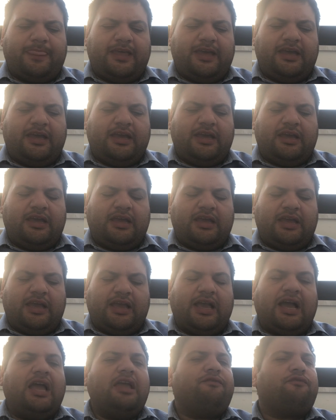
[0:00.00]
a, eh, a
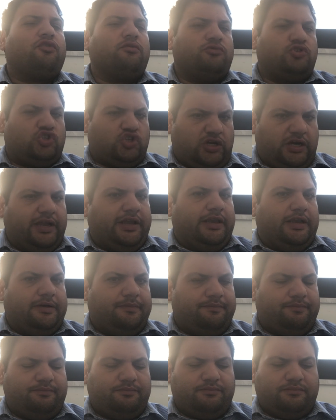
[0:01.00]
guy from China.
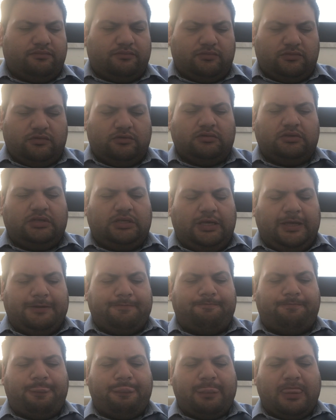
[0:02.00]
Okay,